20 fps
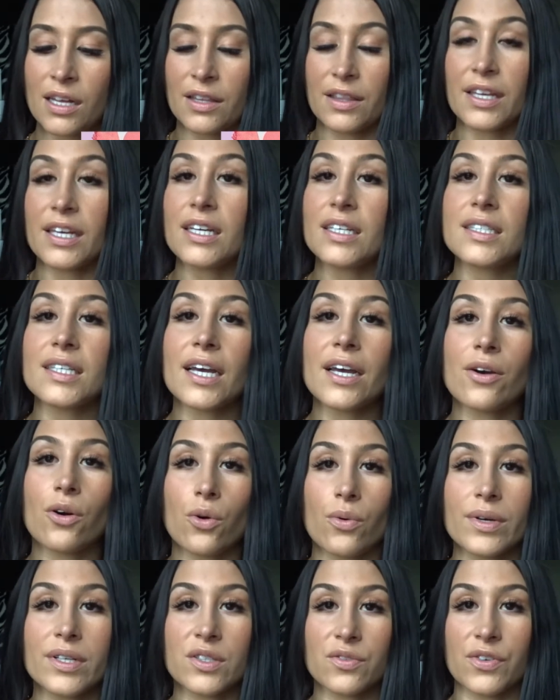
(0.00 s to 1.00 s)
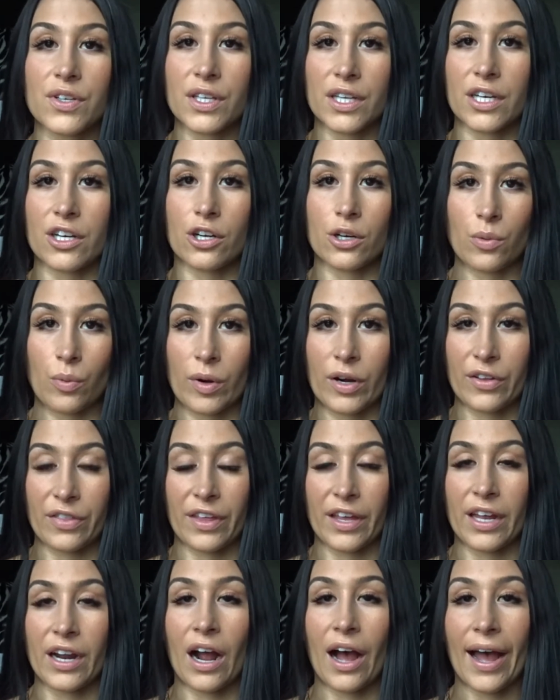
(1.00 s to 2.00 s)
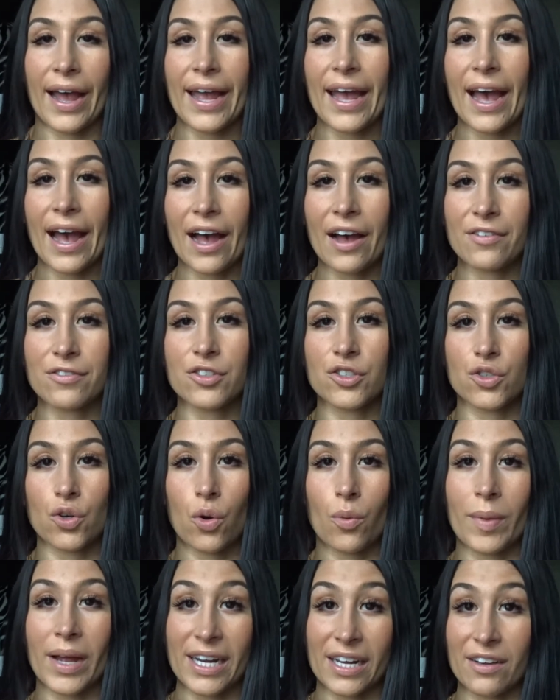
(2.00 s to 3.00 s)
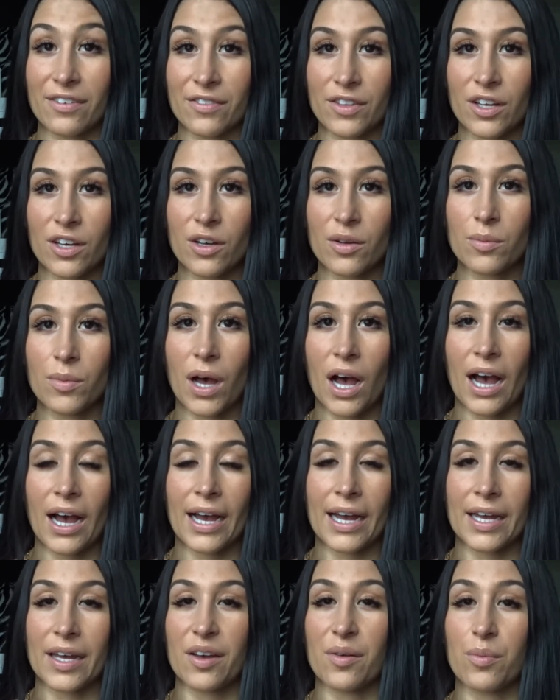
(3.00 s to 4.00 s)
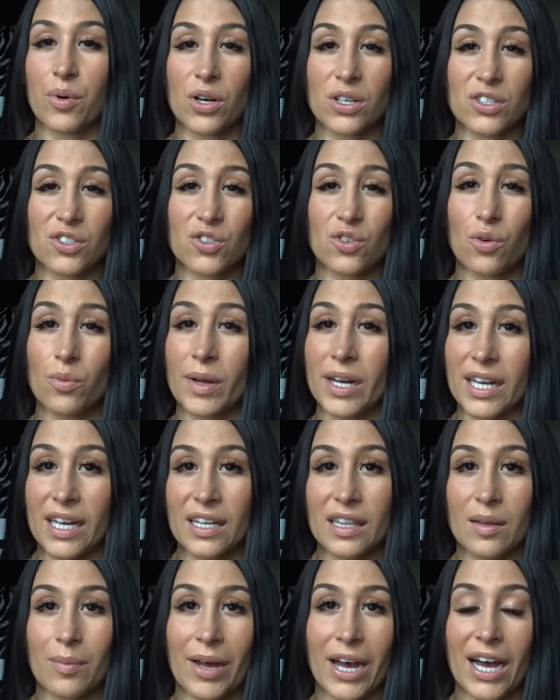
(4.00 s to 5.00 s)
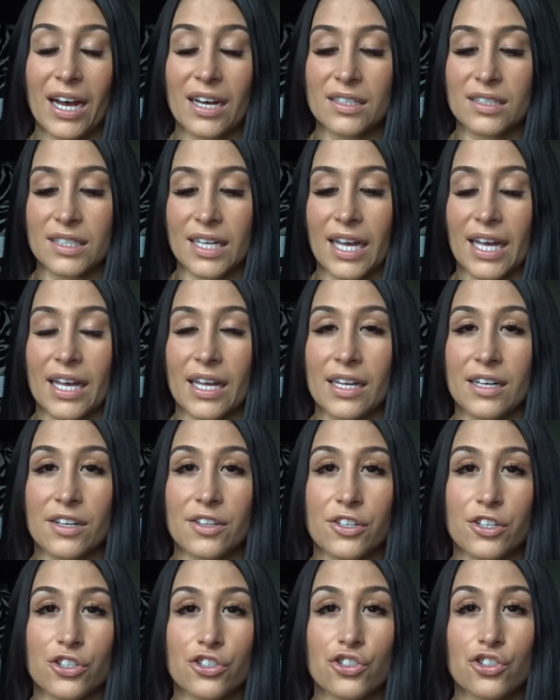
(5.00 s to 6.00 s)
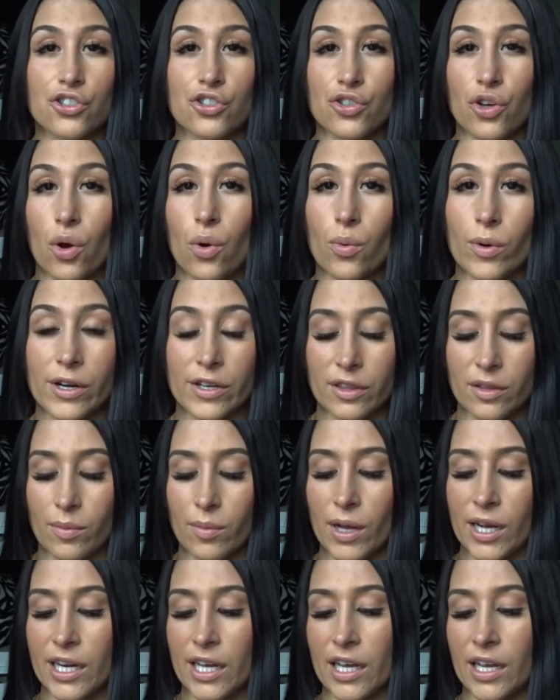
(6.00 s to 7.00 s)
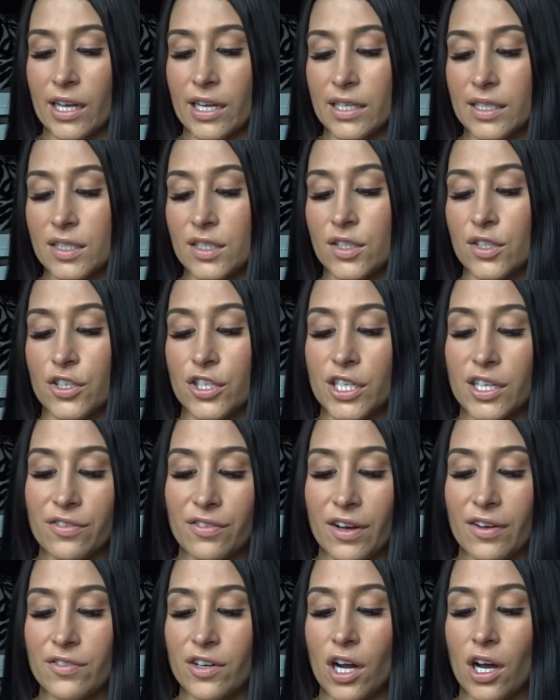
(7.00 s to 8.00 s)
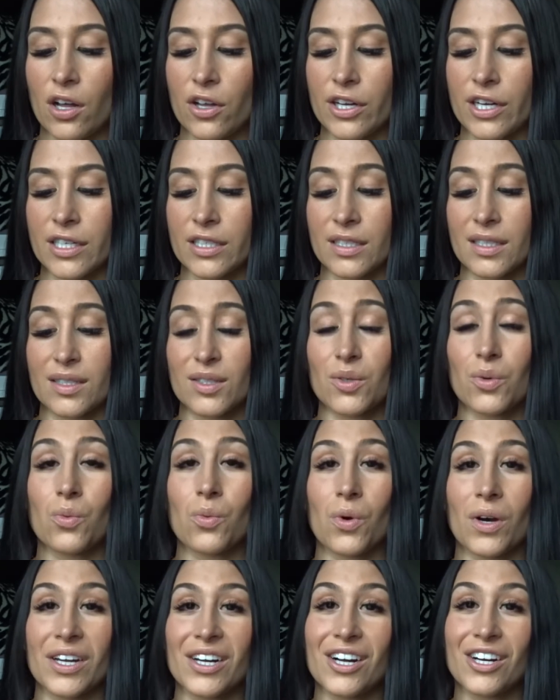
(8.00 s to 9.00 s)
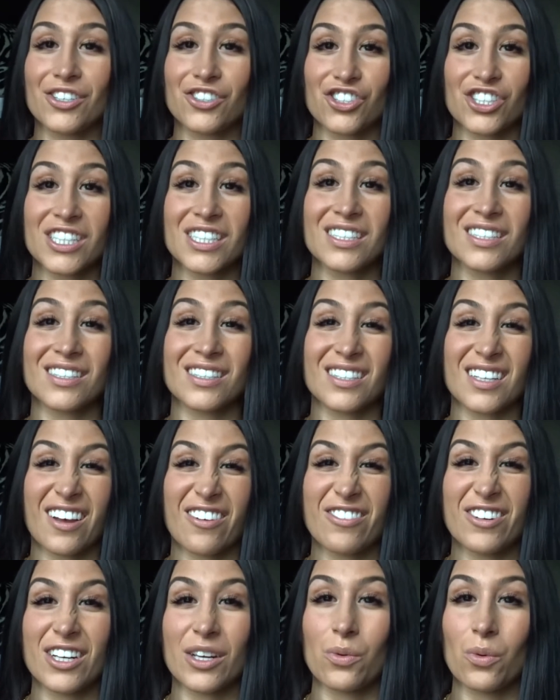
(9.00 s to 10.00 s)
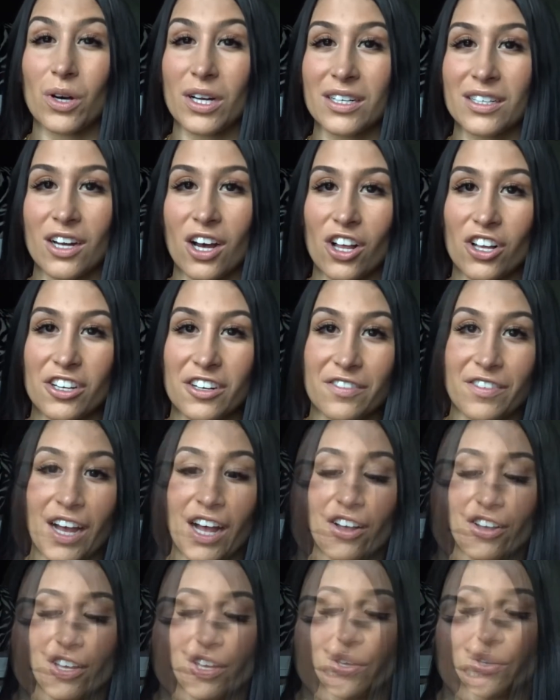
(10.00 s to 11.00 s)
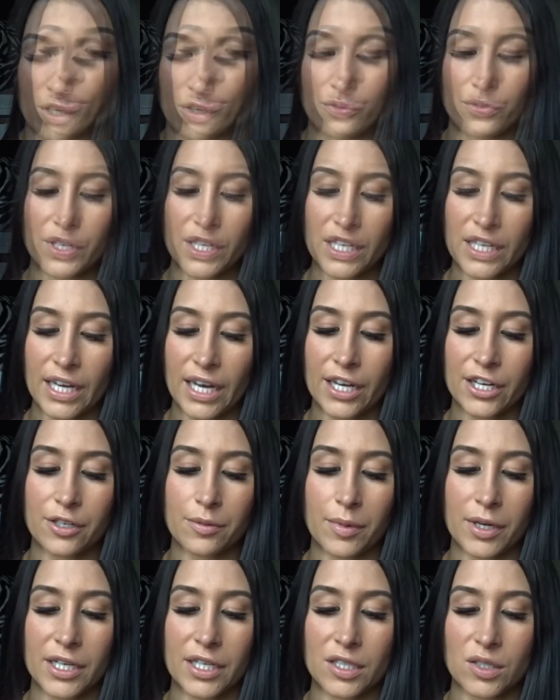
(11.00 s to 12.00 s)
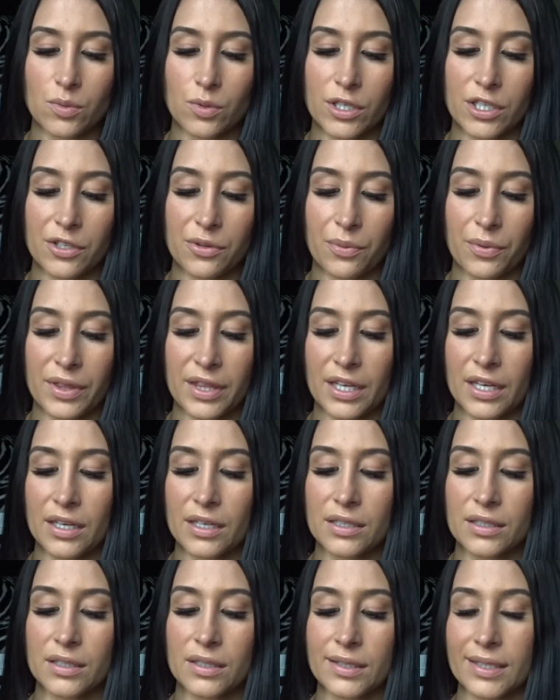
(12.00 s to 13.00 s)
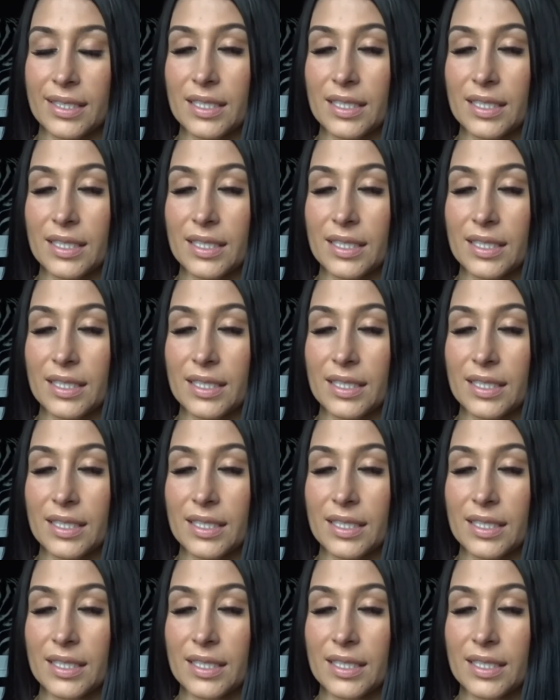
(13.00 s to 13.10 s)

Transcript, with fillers: These I always feel like are worth it. I have so many of them. I bought so many in the past and they're so worth the money. It's thirty-five dollars. It's a one hundred seventy-one dollar value. You really get your money's worth with these,